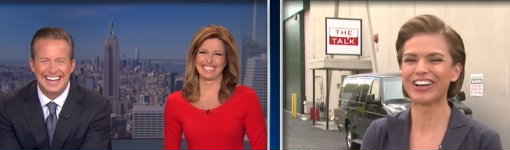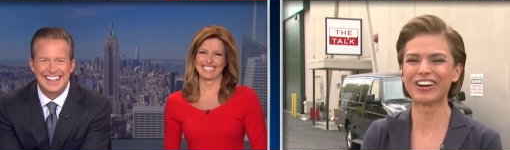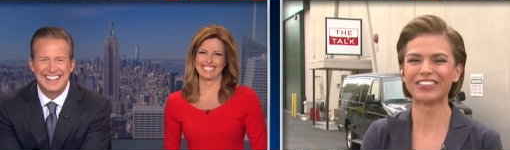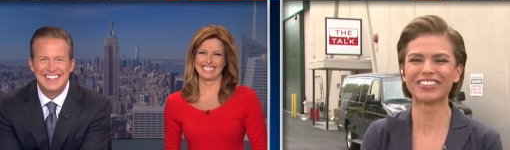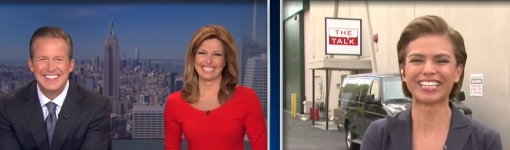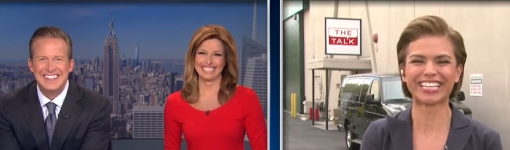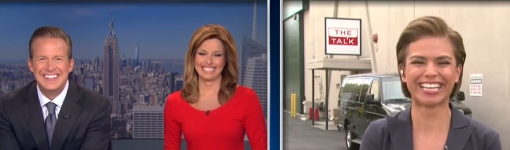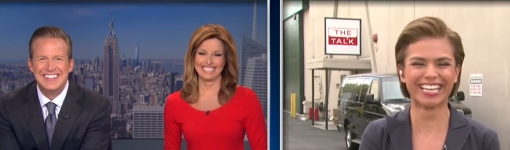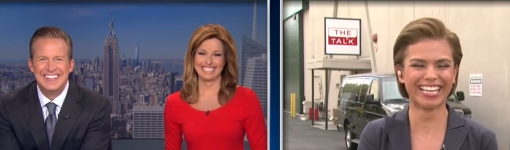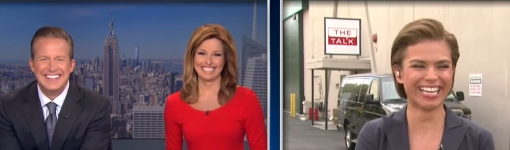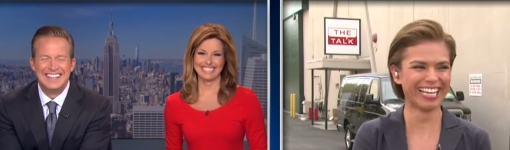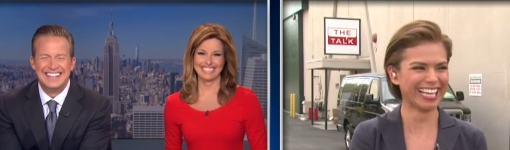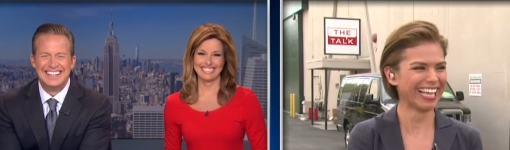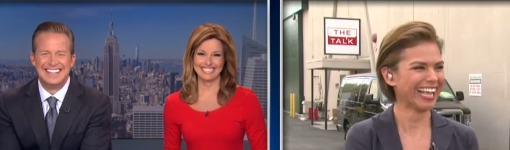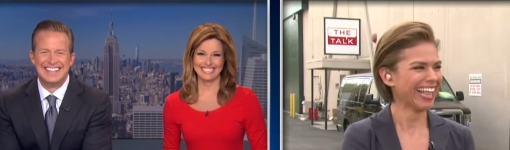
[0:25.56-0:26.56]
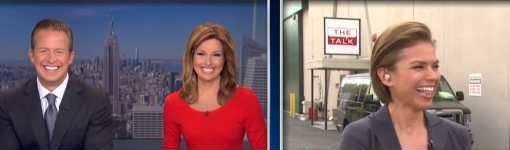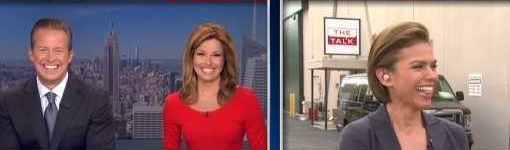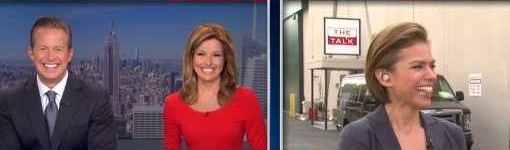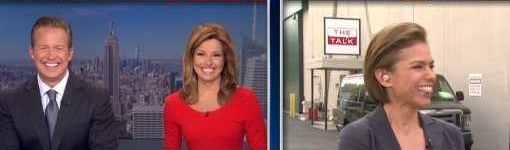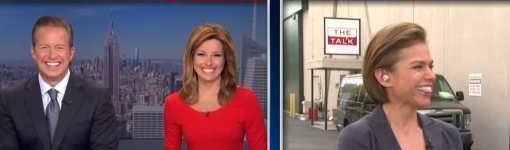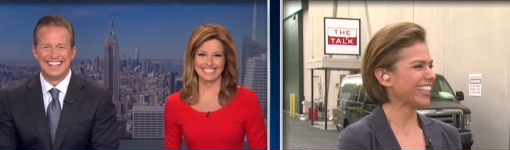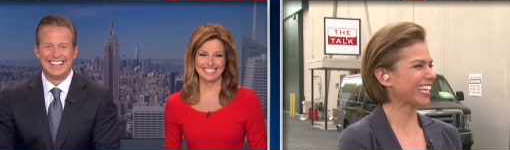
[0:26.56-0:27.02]
Speaker 1: no,
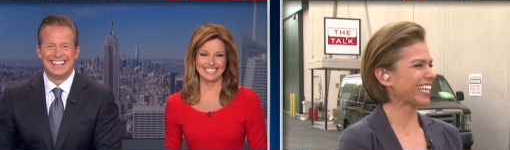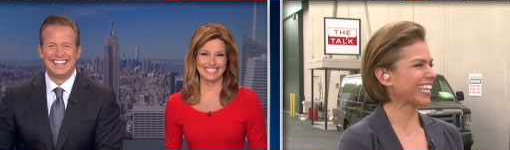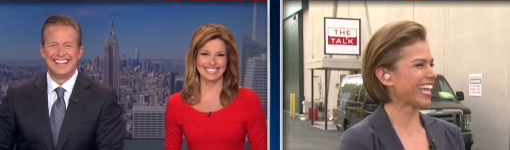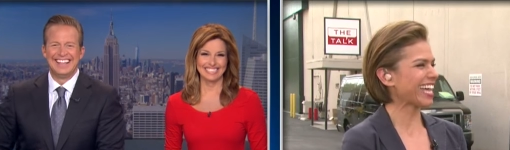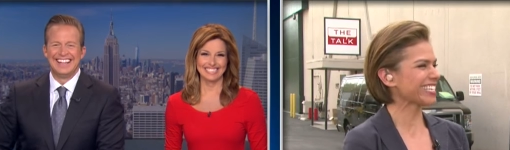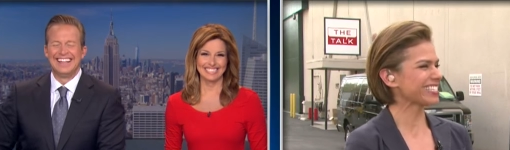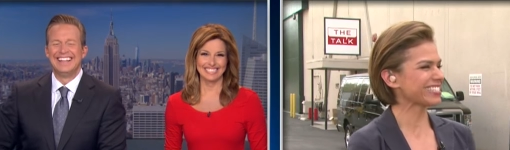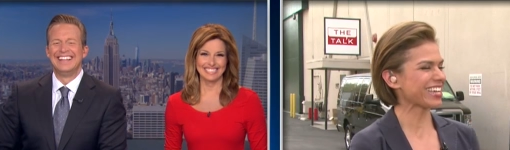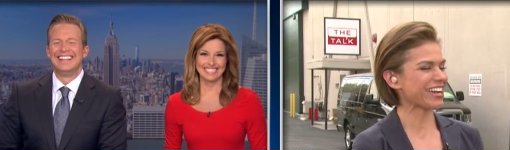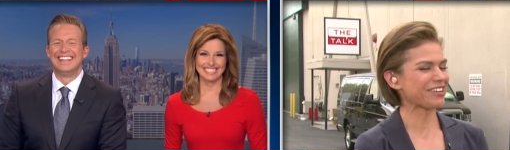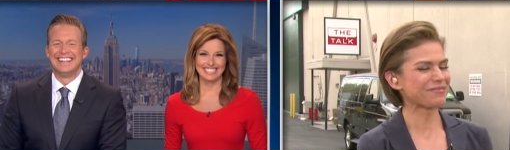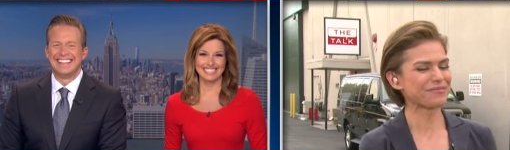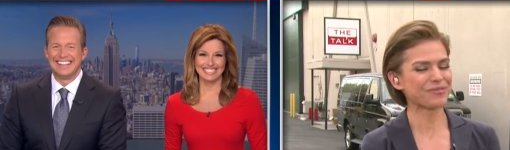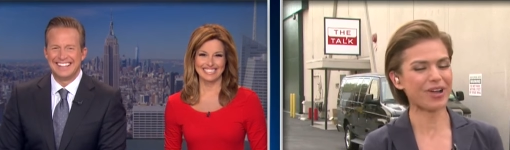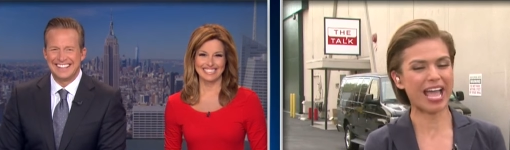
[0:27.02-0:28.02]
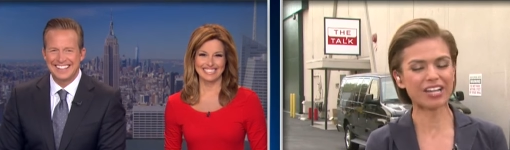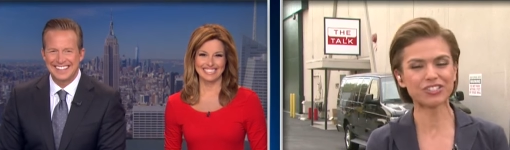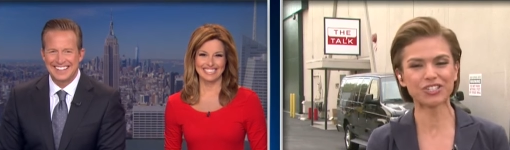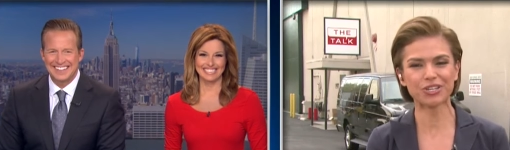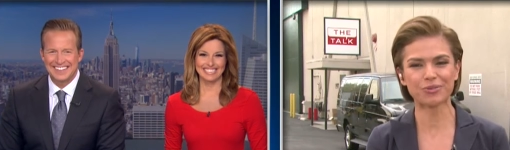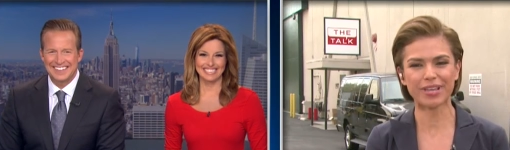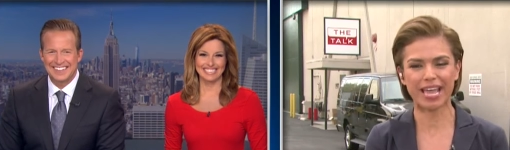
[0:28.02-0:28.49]
the guests, um,
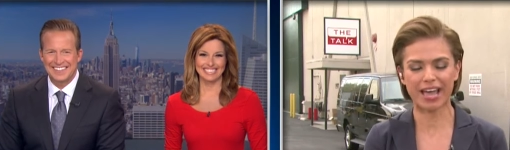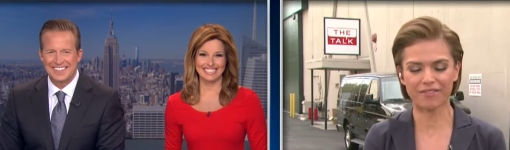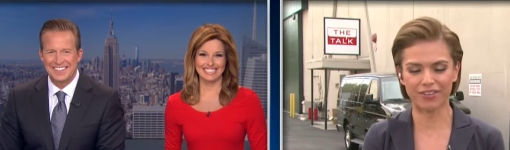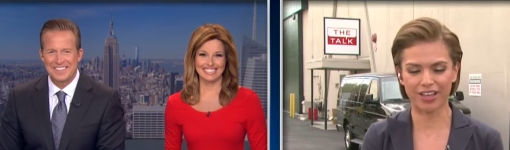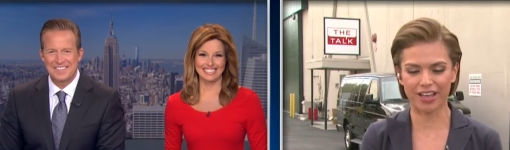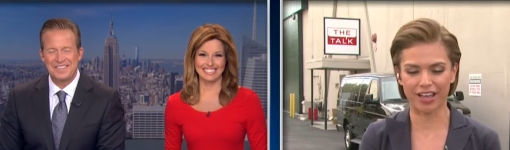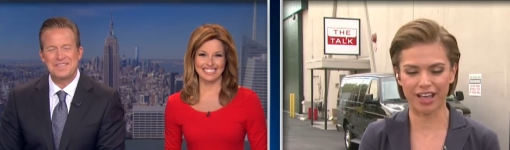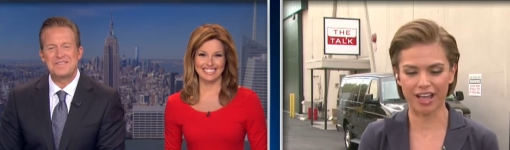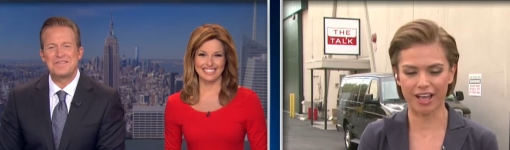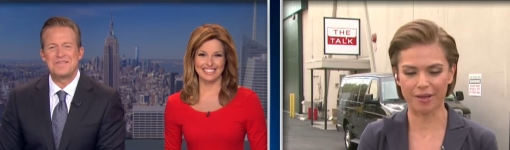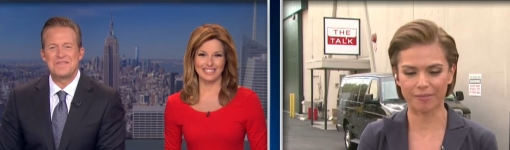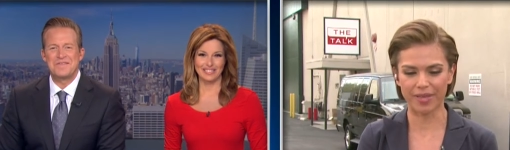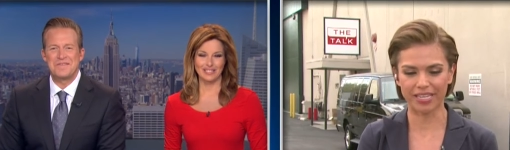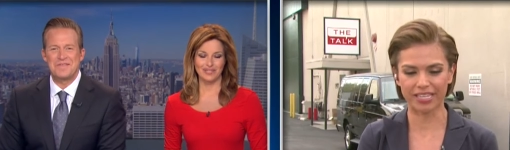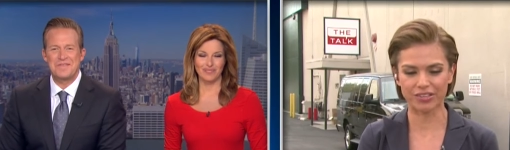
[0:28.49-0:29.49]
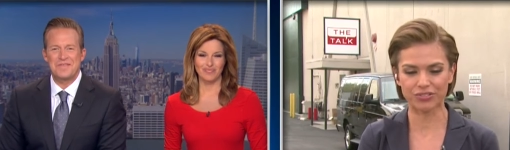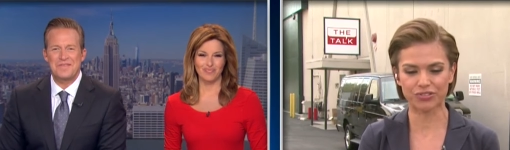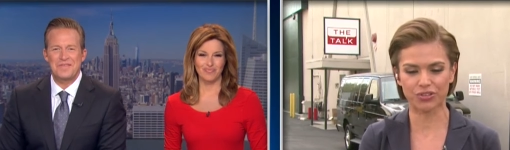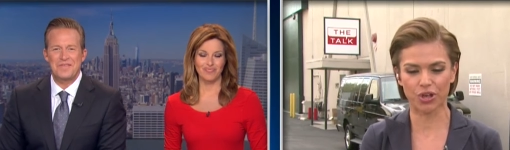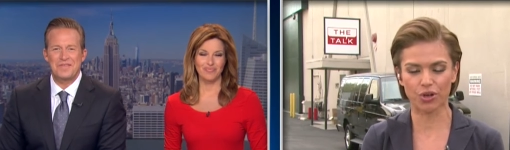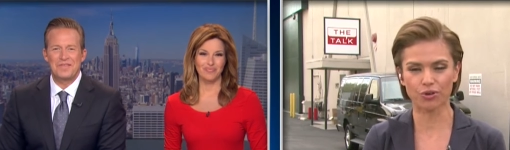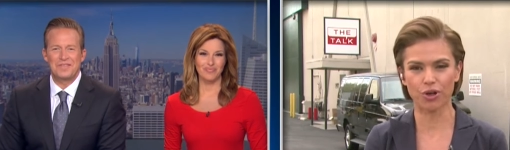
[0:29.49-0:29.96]
actually, we have a, um, a
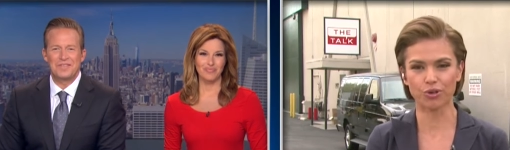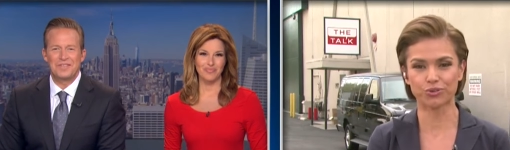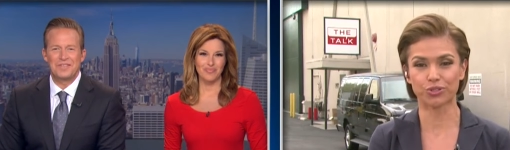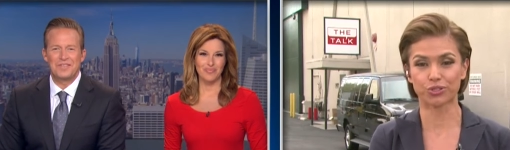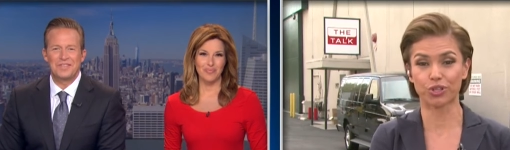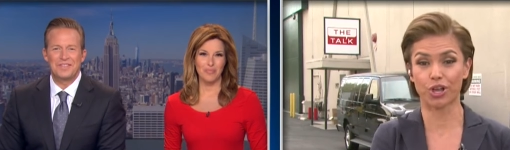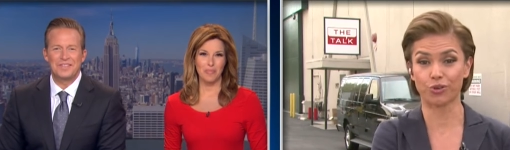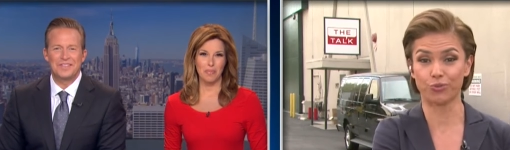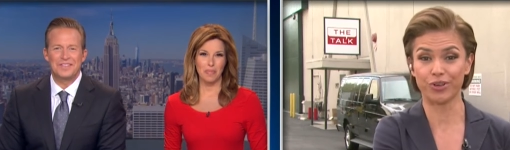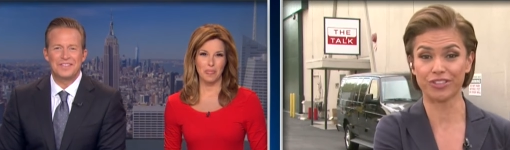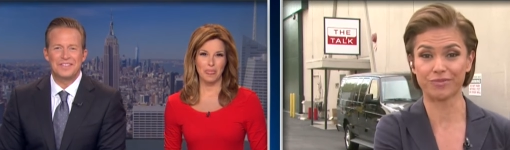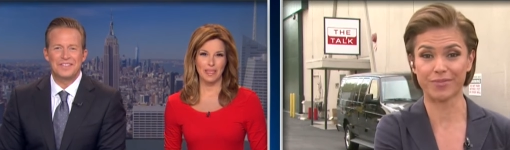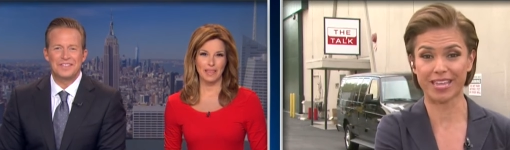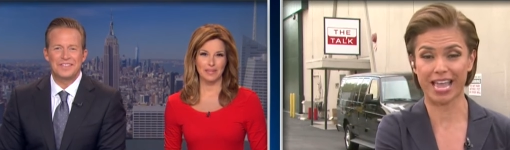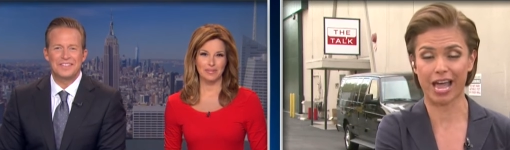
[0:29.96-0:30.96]
guest co-host along with me,